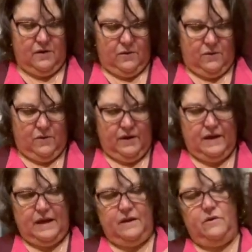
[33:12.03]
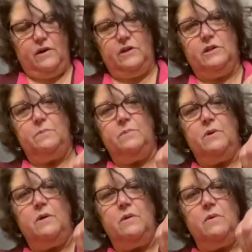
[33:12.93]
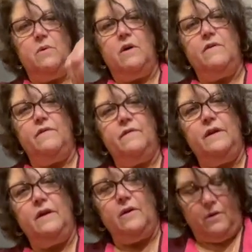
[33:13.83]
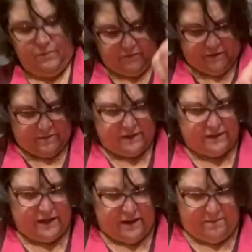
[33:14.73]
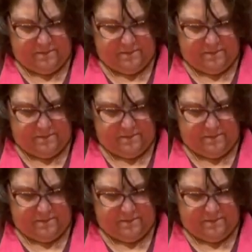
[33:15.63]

Or again, you could just pull off the herb from the stem.